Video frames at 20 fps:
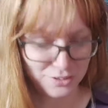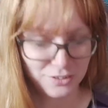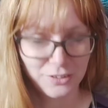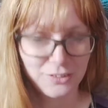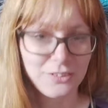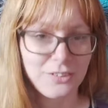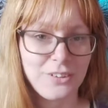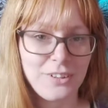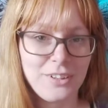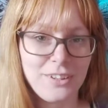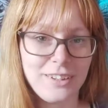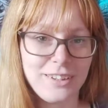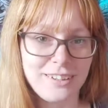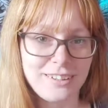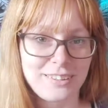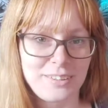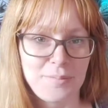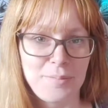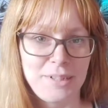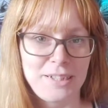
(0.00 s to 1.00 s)
done
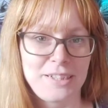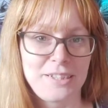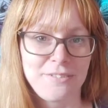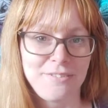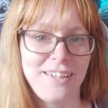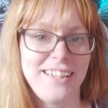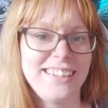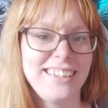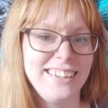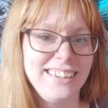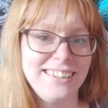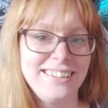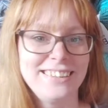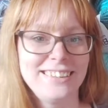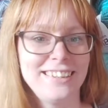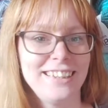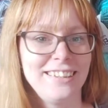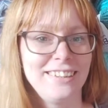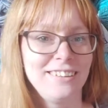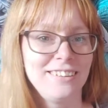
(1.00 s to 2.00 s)
because I managed to find a
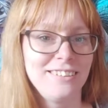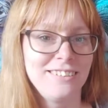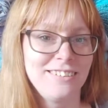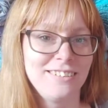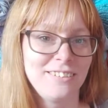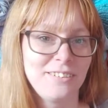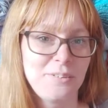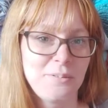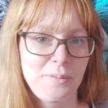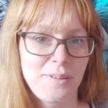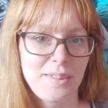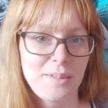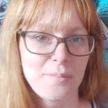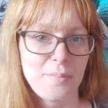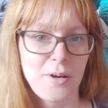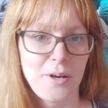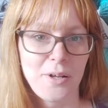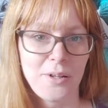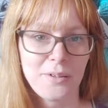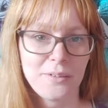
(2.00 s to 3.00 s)
listing with them
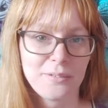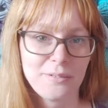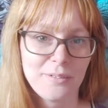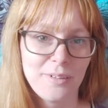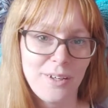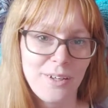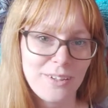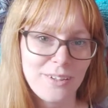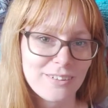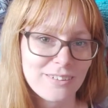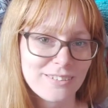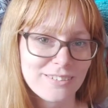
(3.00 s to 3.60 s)
all. Oh,